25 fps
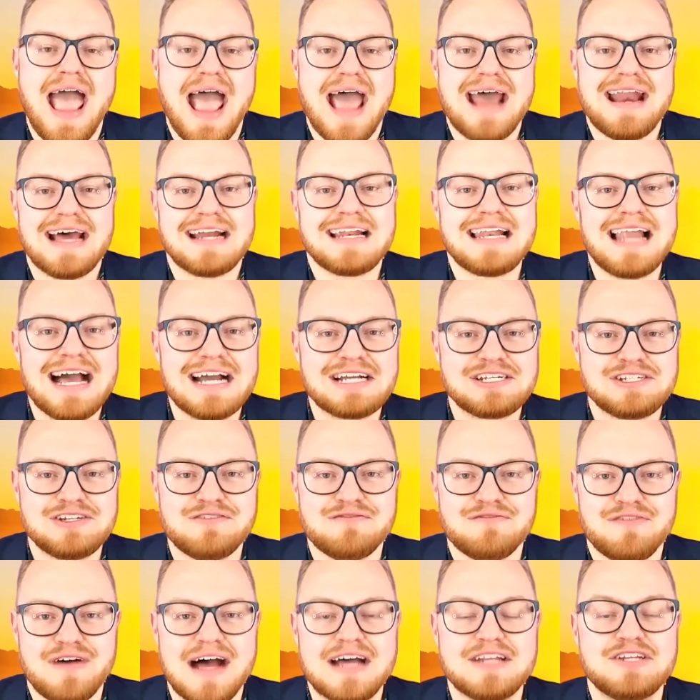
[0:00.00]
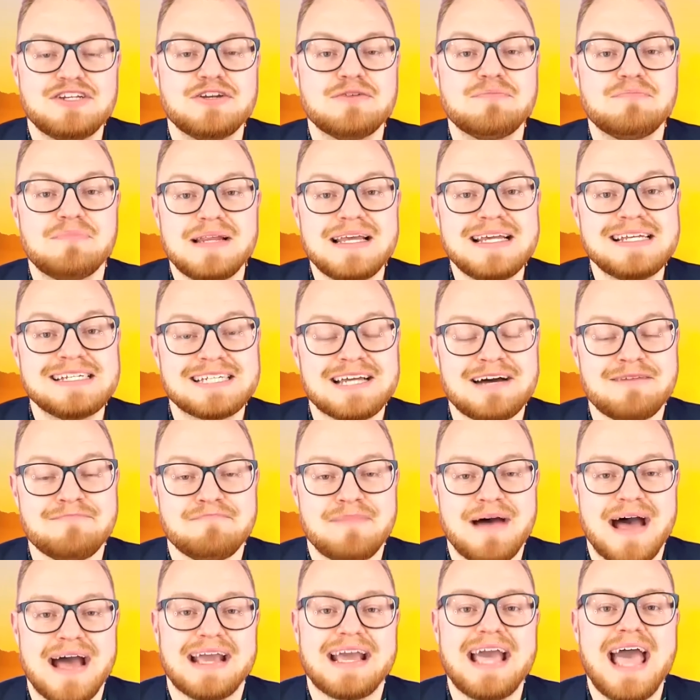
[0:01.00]
And I'd like to invite you to please come
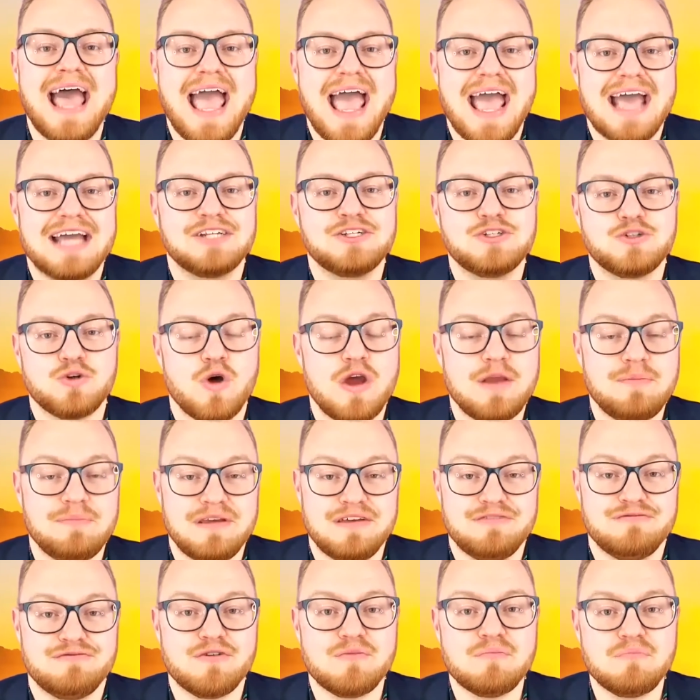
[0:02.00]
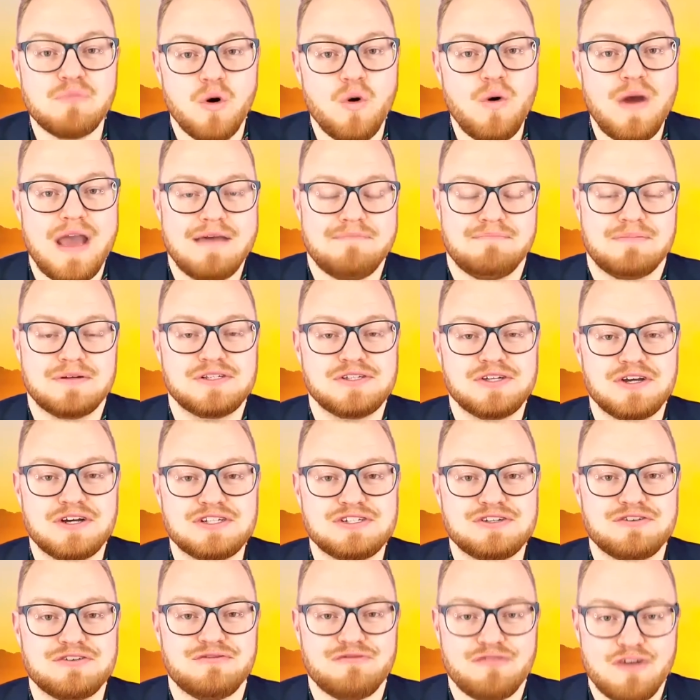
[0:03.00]
back and join me for more
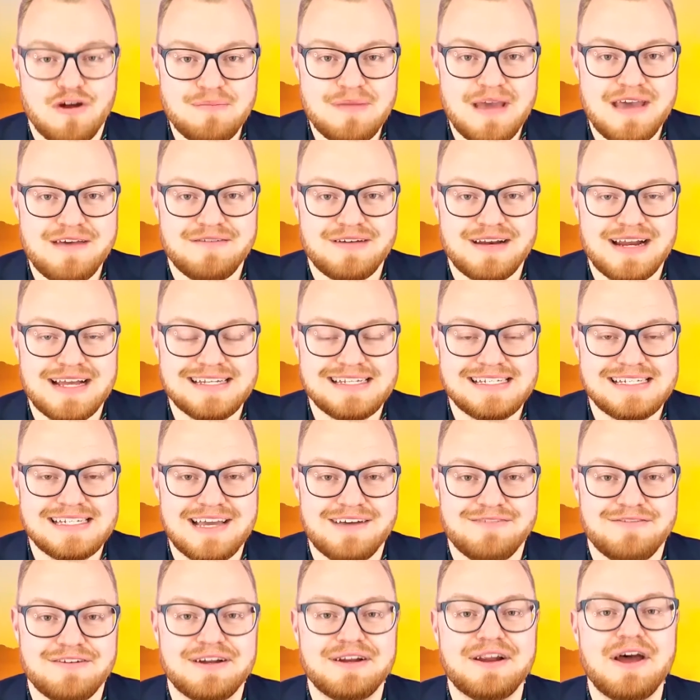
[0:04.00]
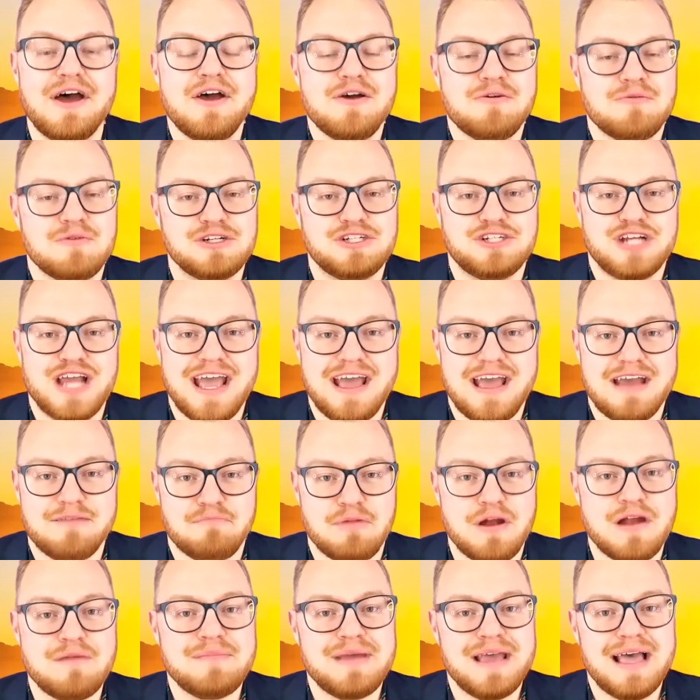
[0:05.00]
episodes of From Heaven at 7, which
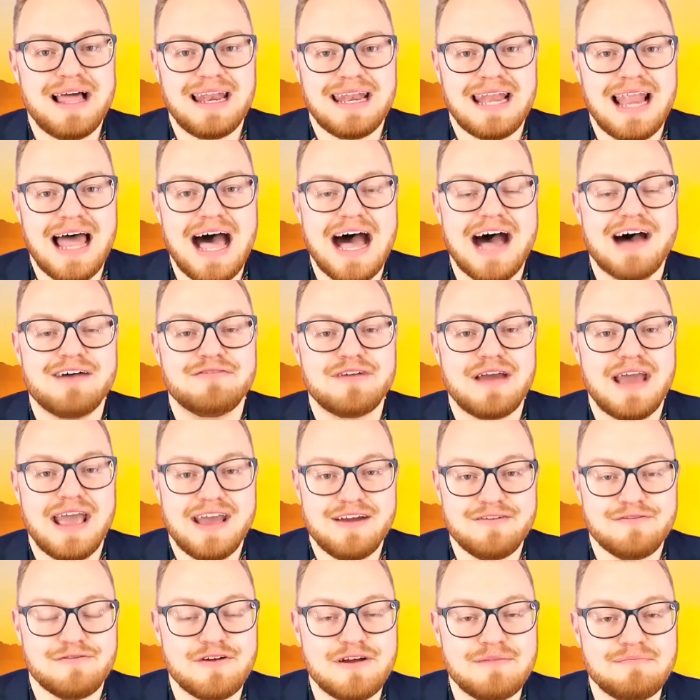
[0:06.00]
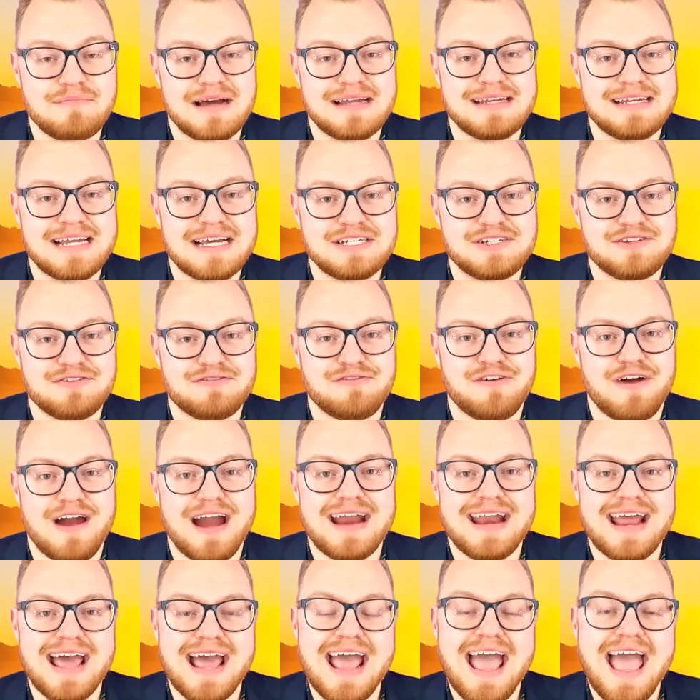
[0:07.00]
premiere live every Monday to
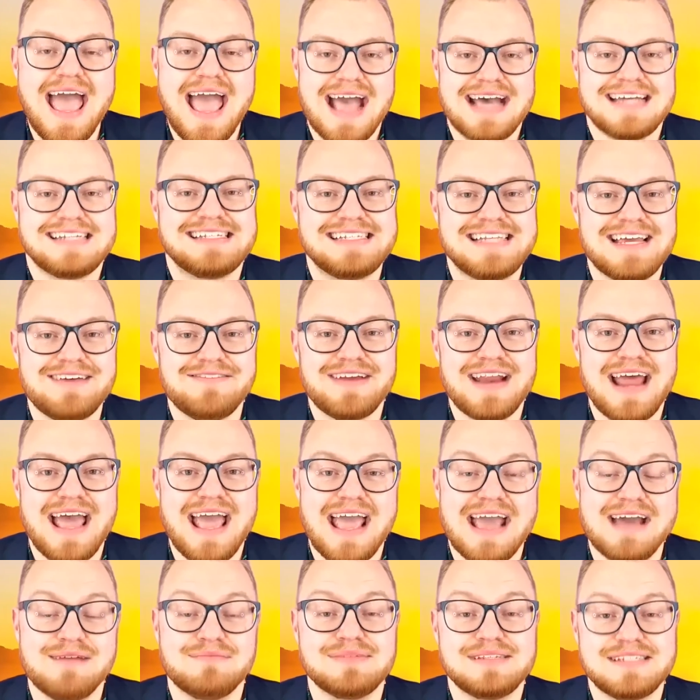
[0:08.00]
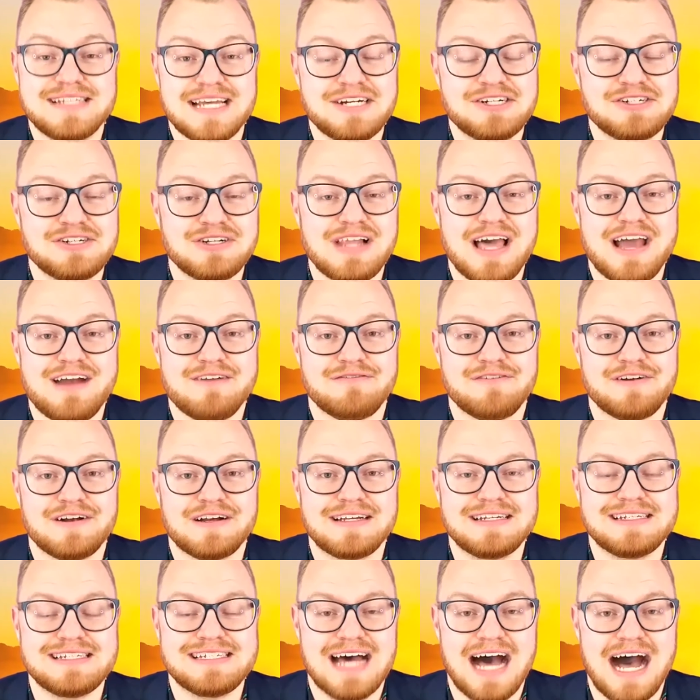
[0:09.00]
Friday at 7 a.m. Central
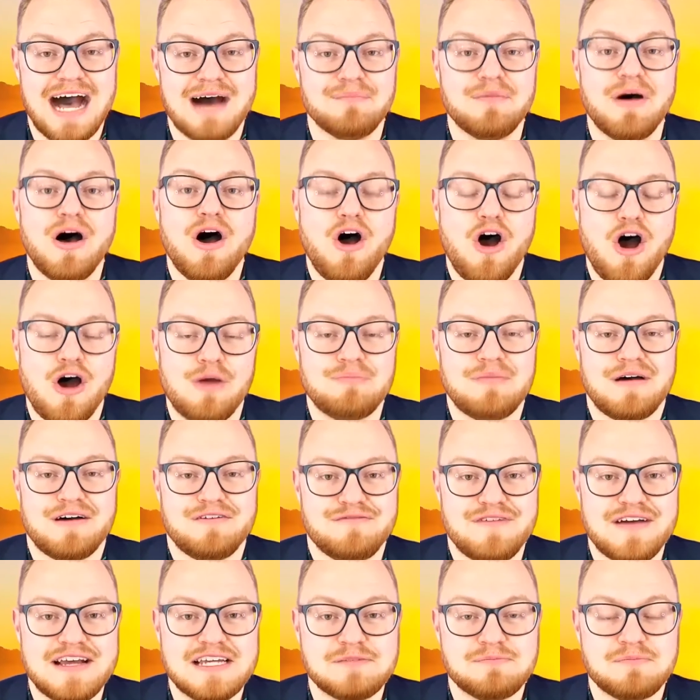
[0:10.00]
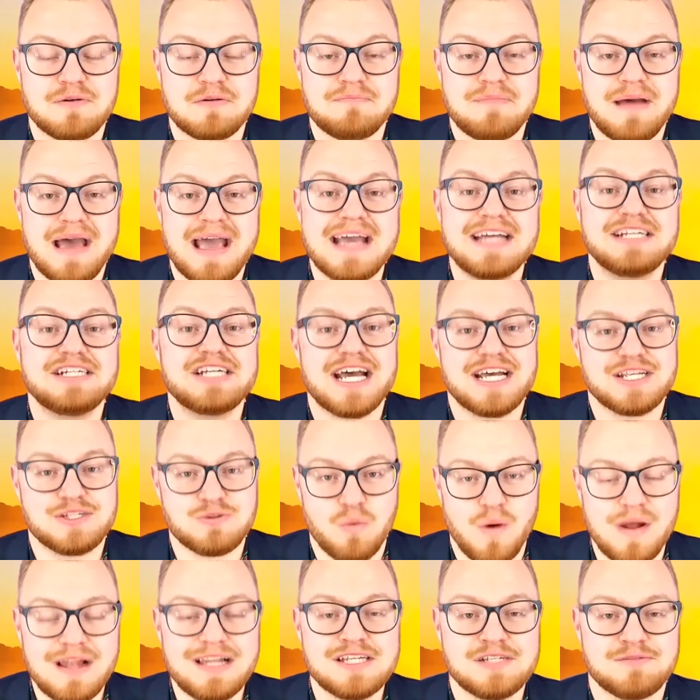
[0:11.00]
African time on my Facebook page, as
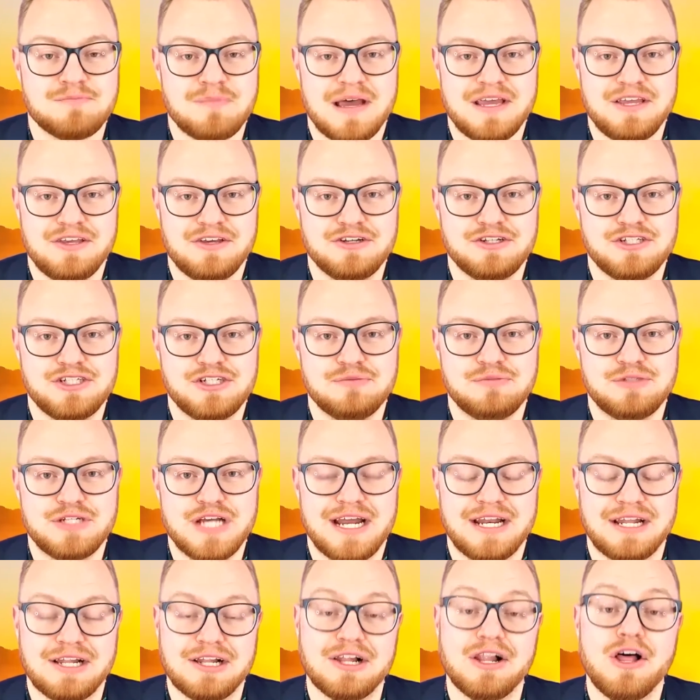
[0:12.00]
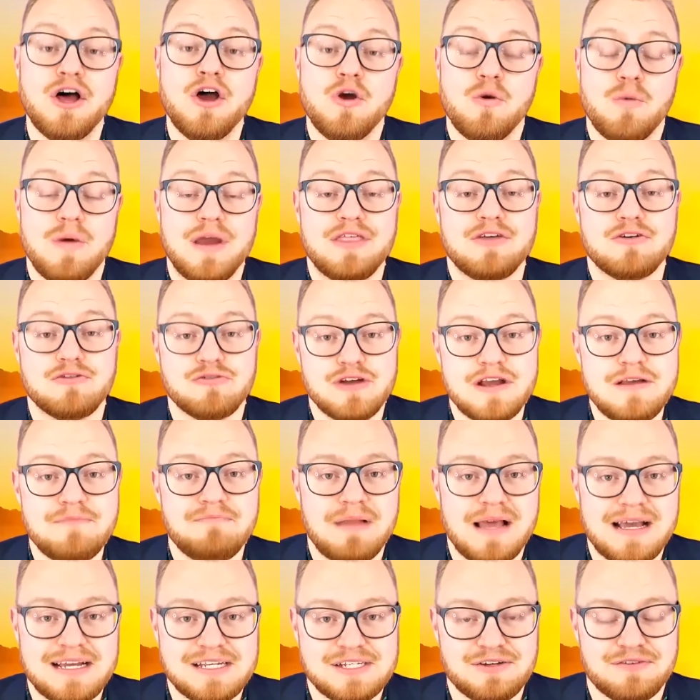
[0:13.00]
well as my YouTube channel, where the
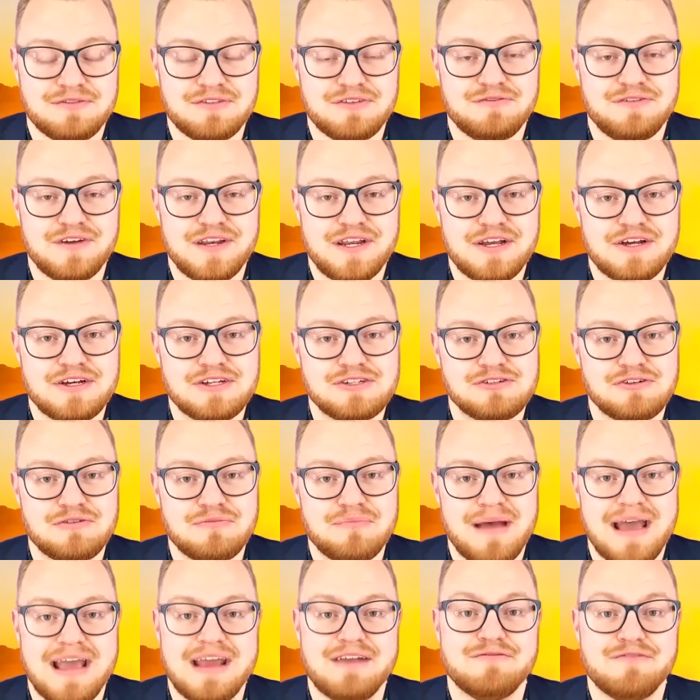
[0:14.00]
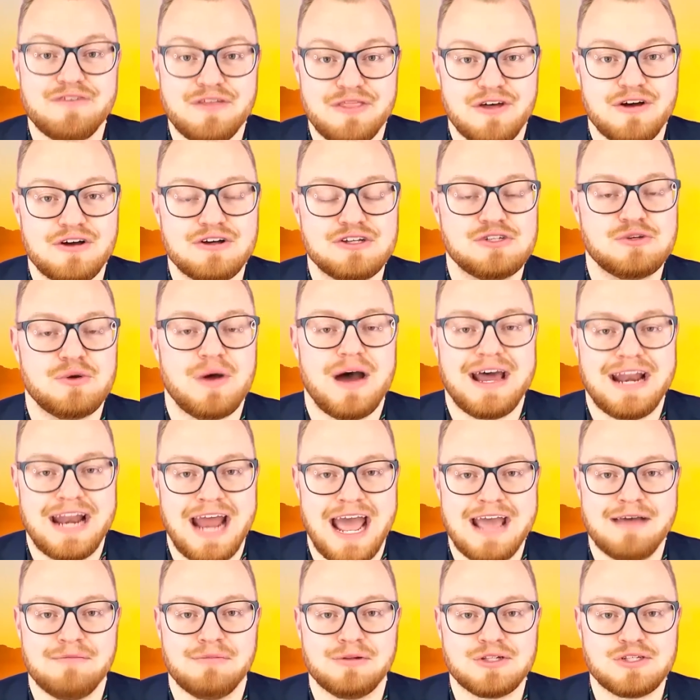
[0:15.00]
replays of the videos remain for those who are
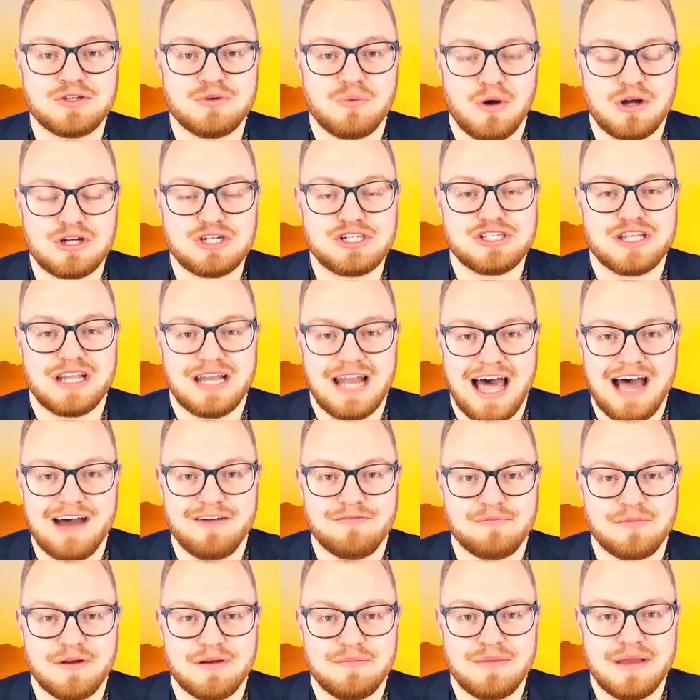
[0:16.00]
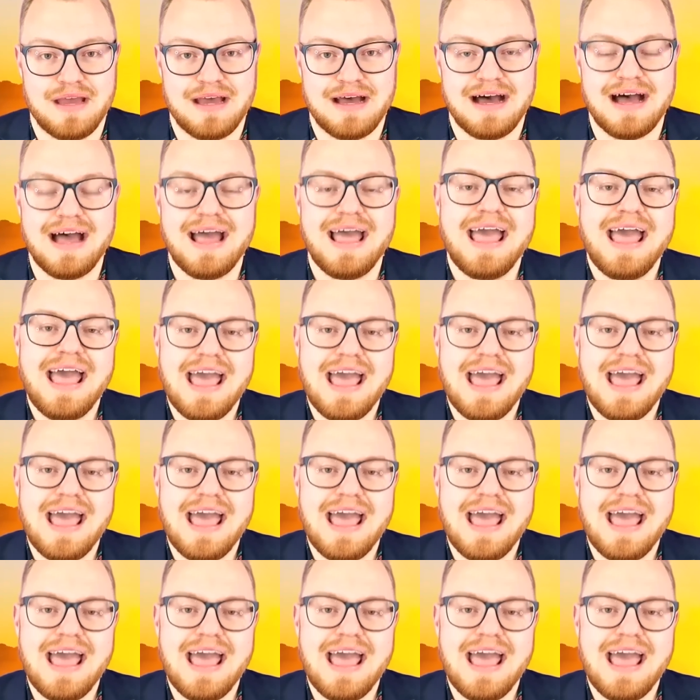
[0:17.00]
unable to watch the live premiere.